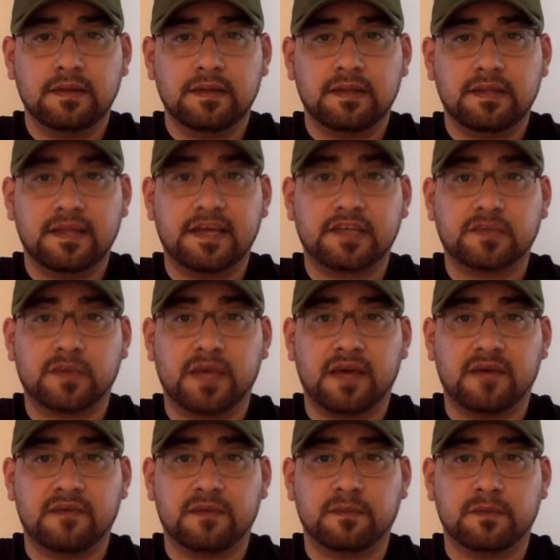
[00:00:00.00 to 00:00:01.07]
Next, we
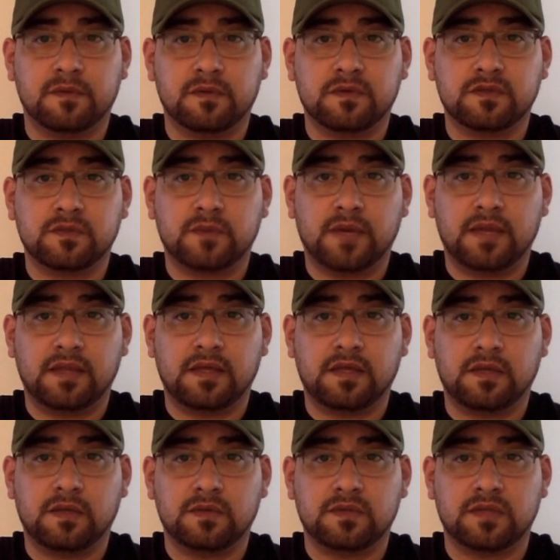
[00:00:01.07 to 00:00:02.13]
have the most widely
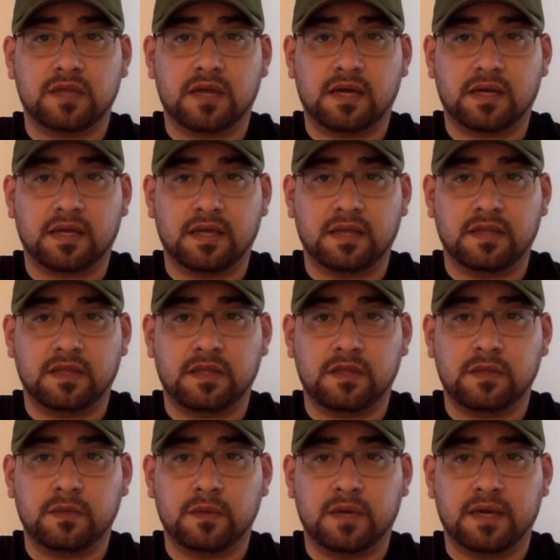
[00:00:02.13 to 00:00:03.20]
used lock in the
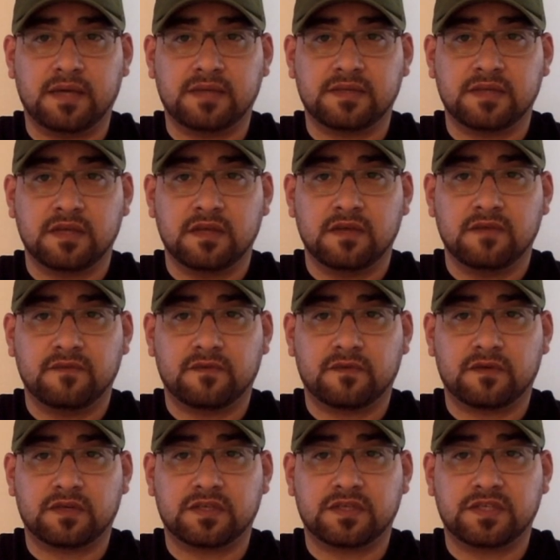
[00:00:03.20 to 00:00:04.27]
US for
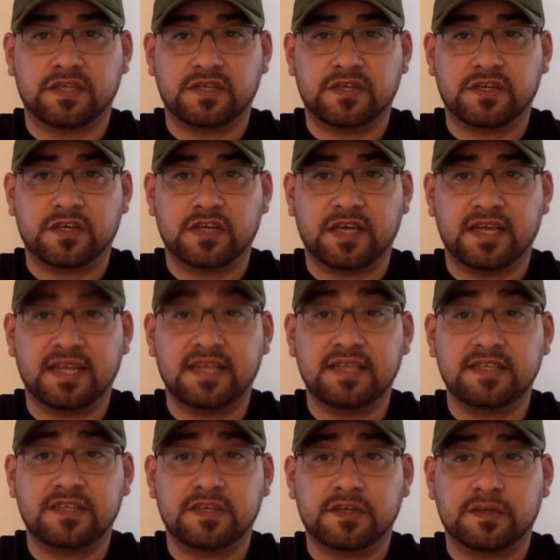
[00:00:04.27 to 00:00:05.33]
exterior and
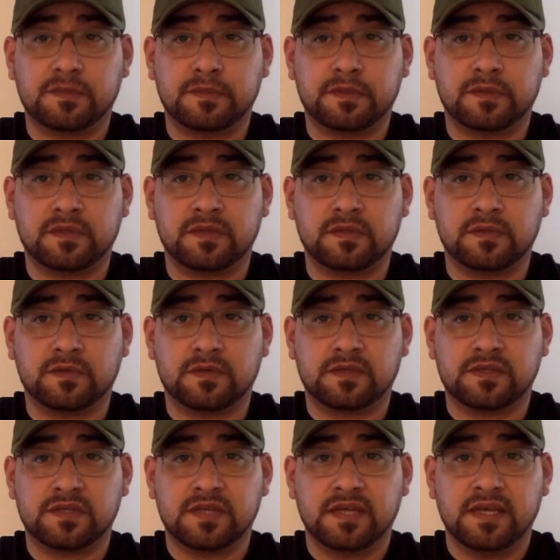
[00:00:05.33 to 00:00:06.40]
interior building doors
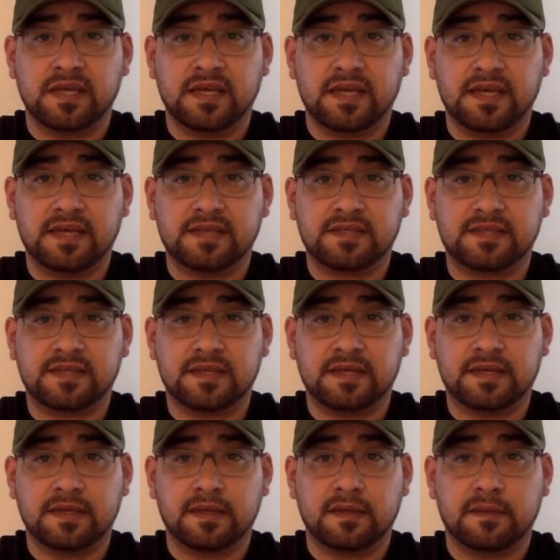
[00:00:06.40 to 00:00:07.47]
is
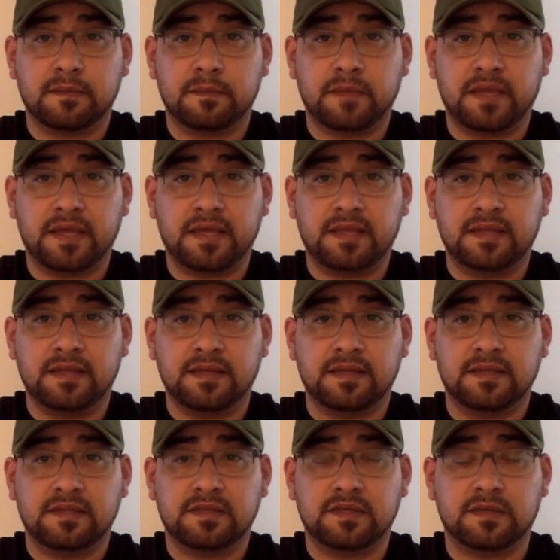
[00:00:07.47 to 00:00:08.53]
the pin
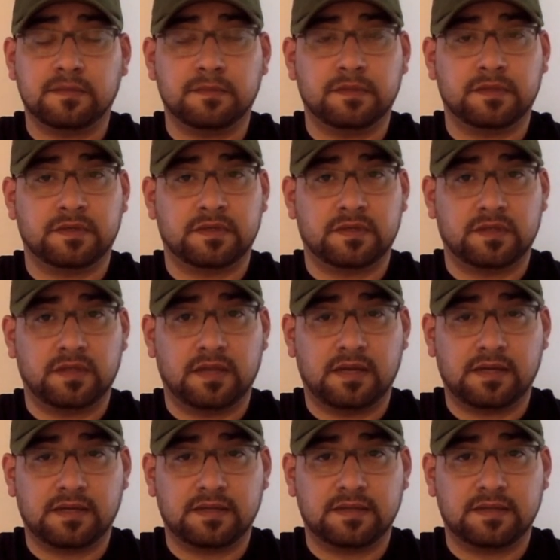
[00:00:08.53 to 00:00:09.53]
tumbler lock.